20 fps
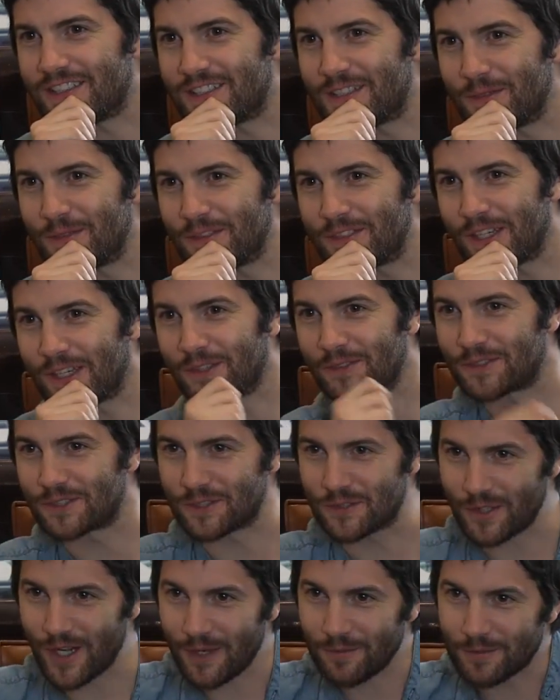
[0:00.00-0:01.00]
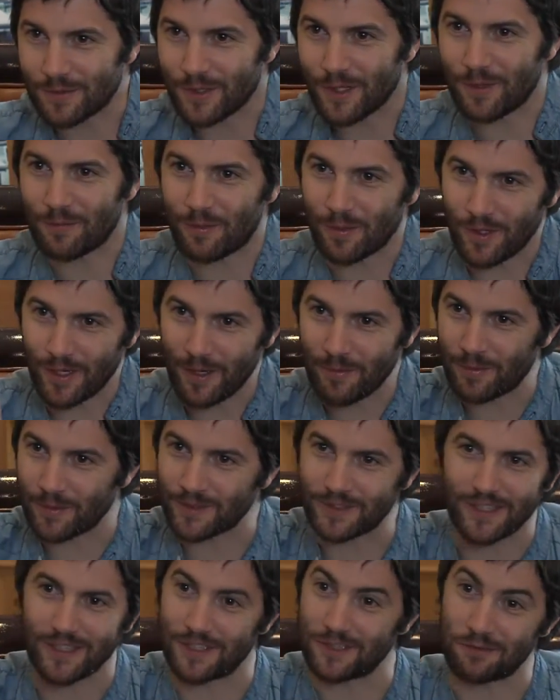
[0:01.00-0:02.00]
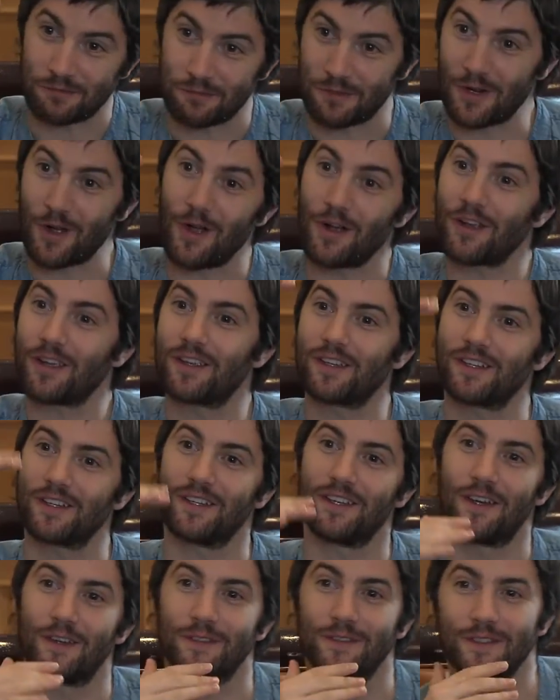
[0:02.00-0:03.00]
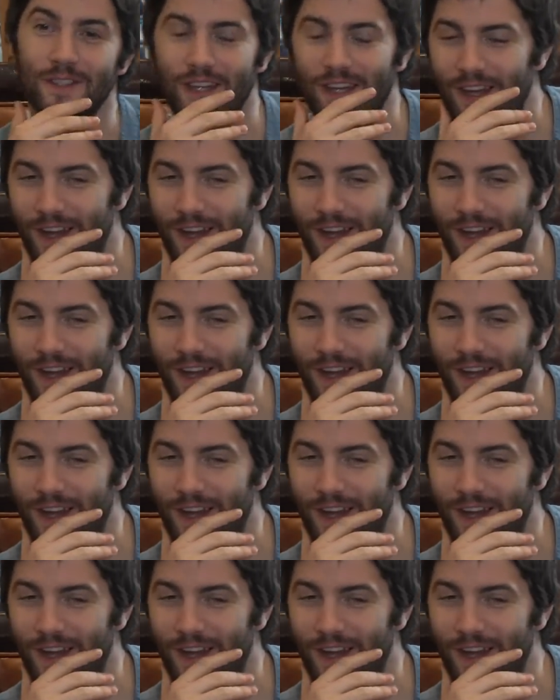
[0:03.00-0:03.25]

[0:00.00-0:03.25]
She was kind of strapped with her body up onto this rock, you know,